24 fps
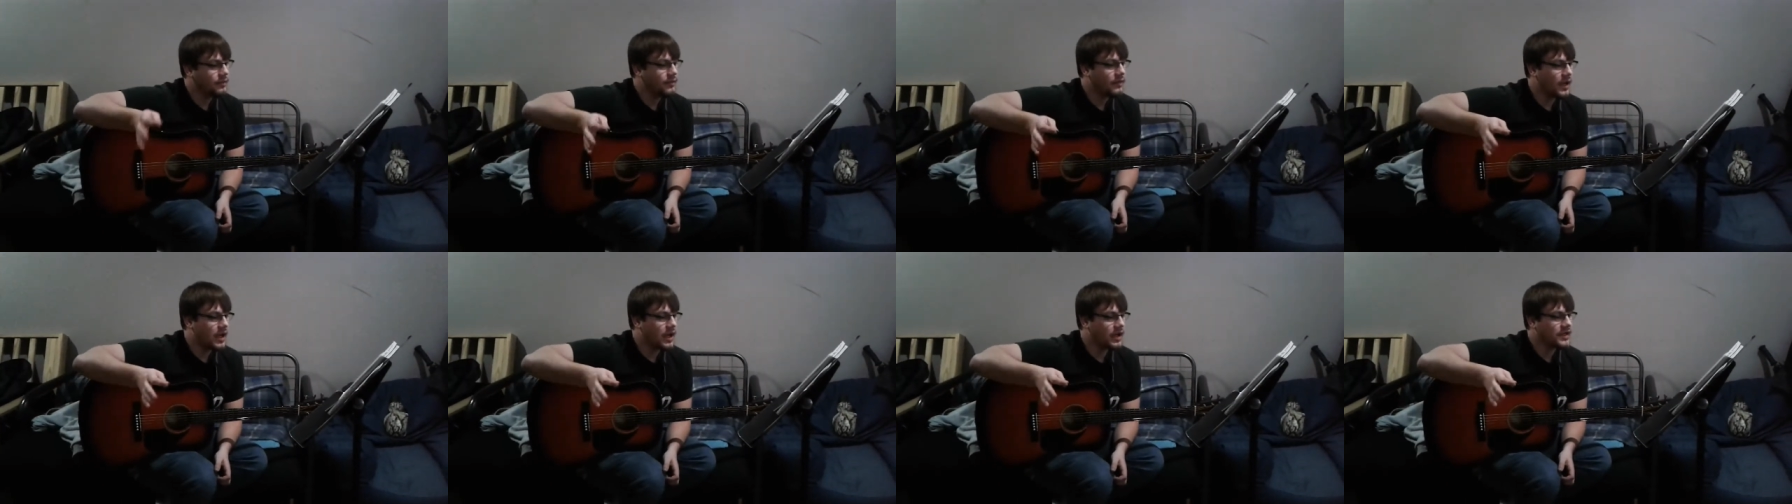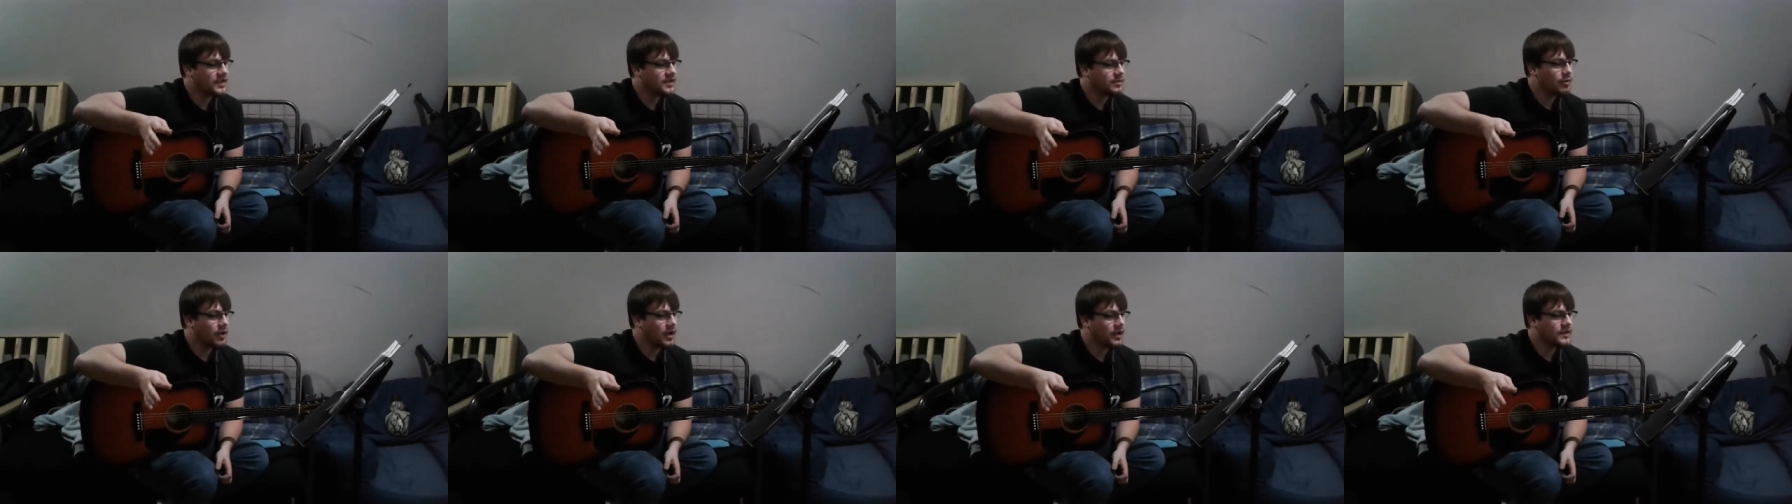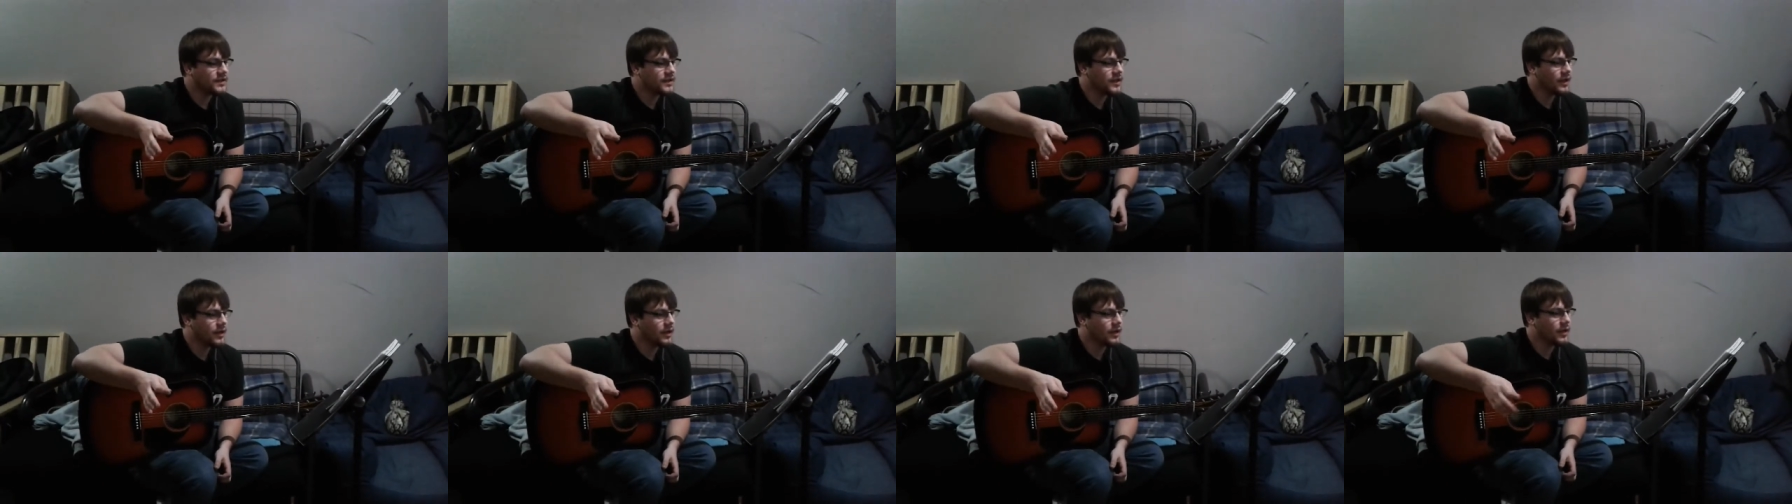they
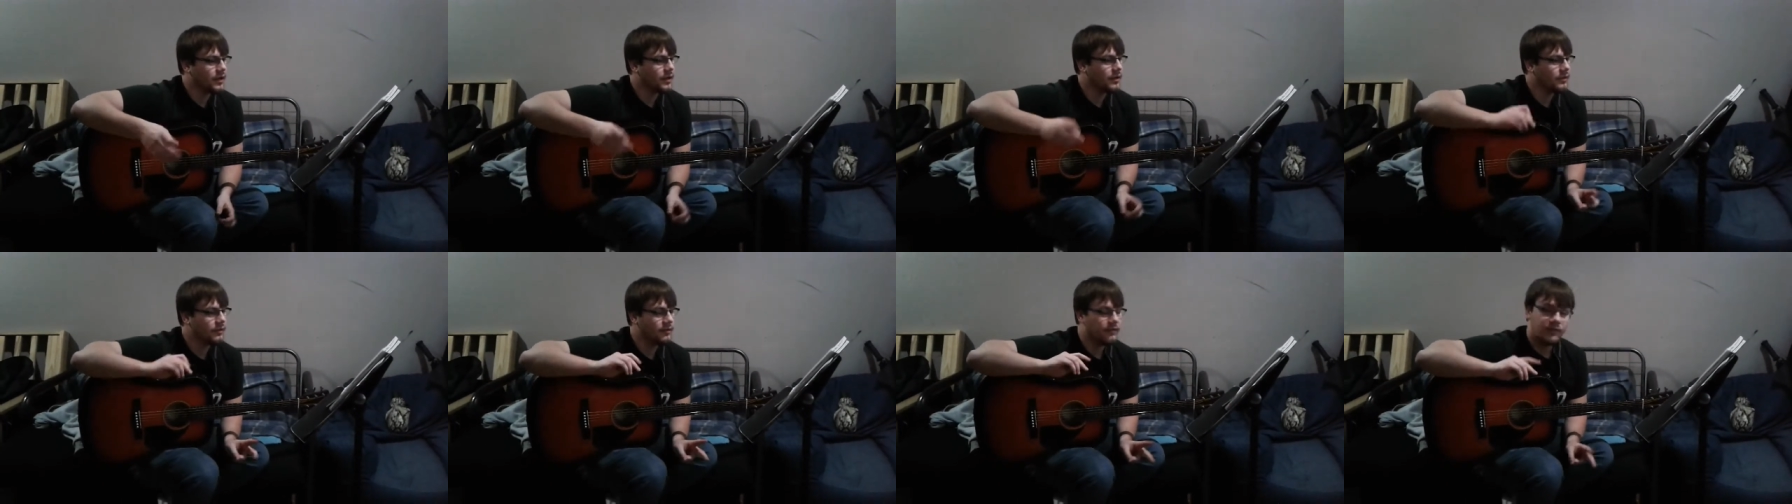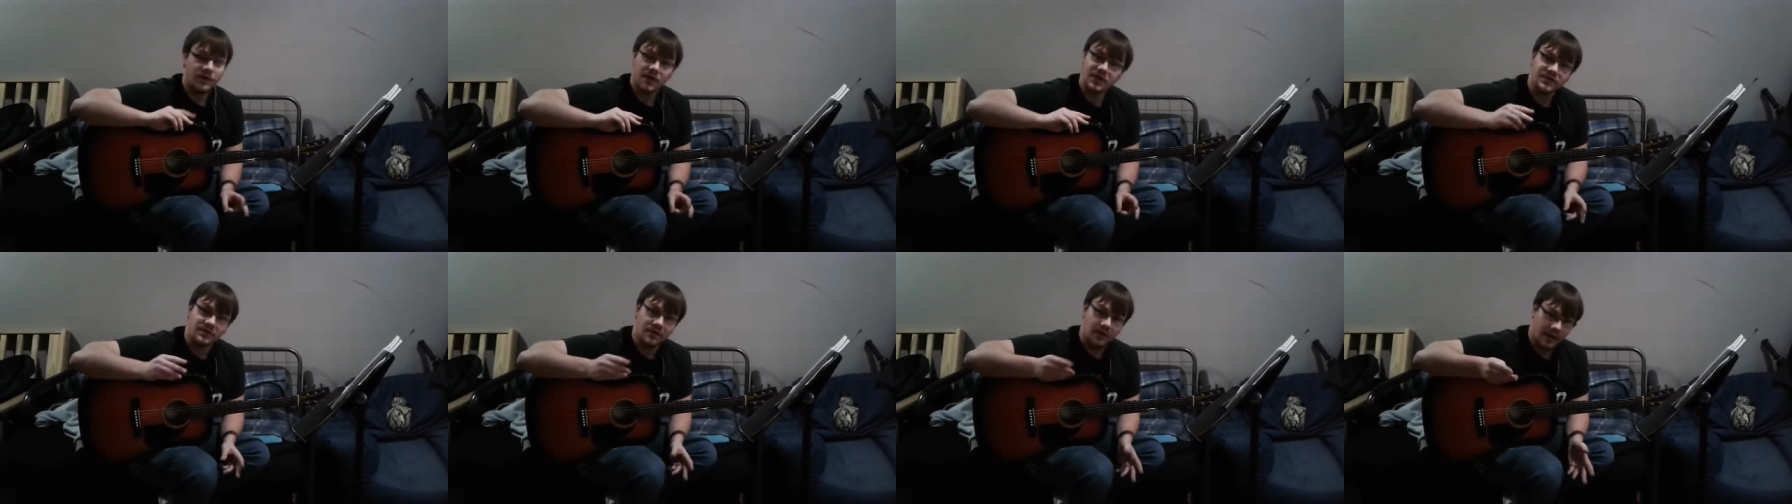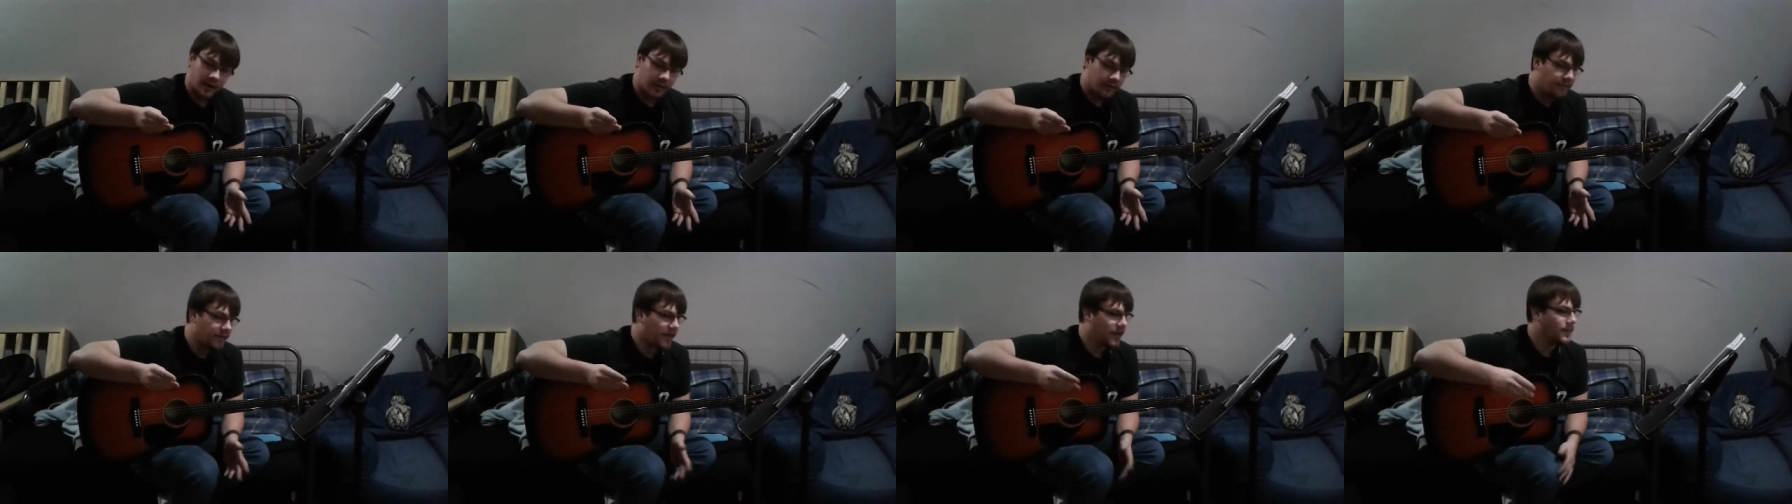express their
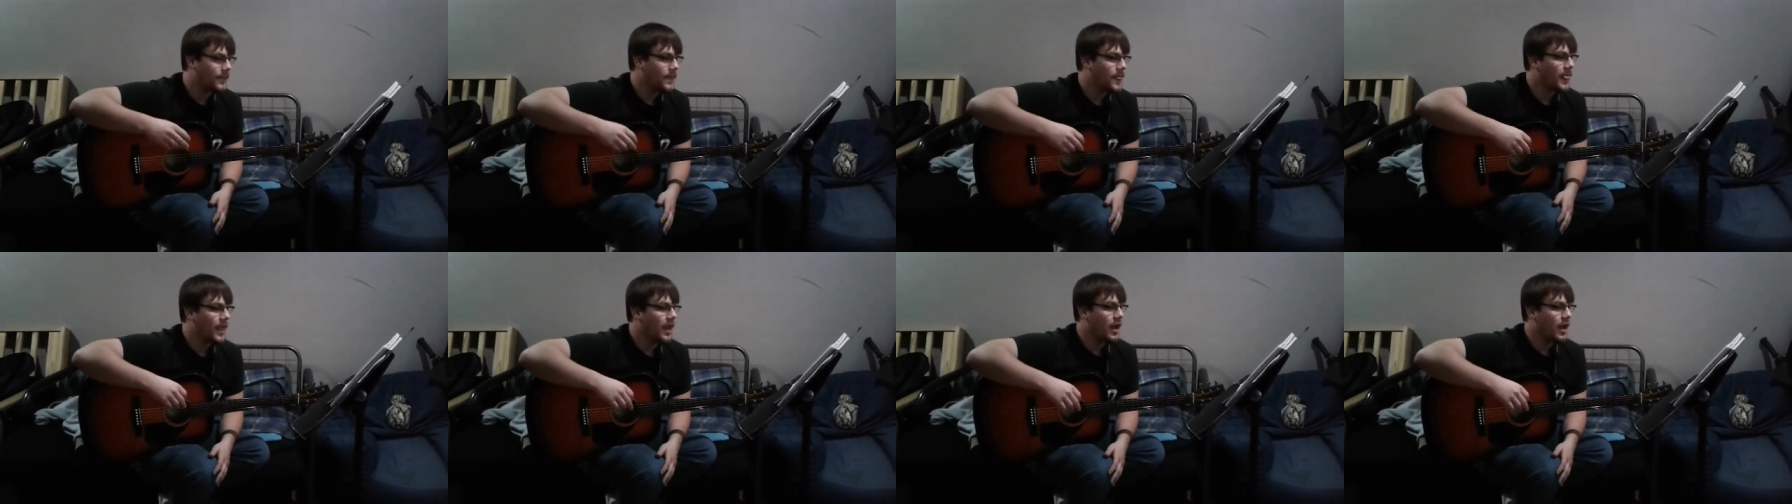frustrating event,